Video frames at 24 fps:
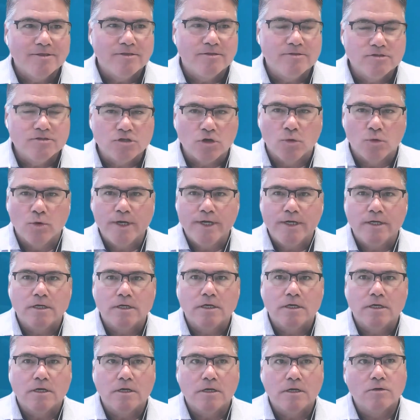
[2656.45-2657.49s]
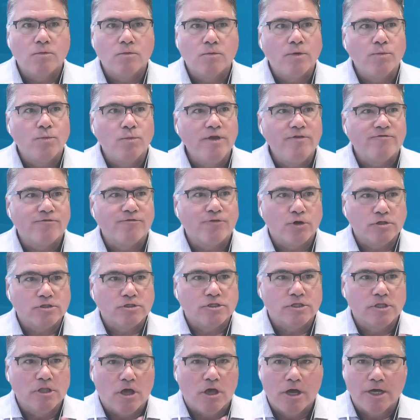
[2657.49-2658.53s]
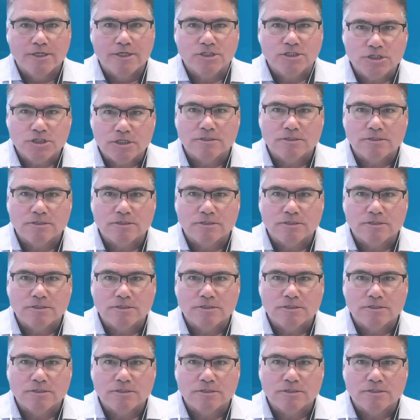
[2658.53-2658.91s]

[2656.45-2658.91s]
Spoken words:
So when we first launched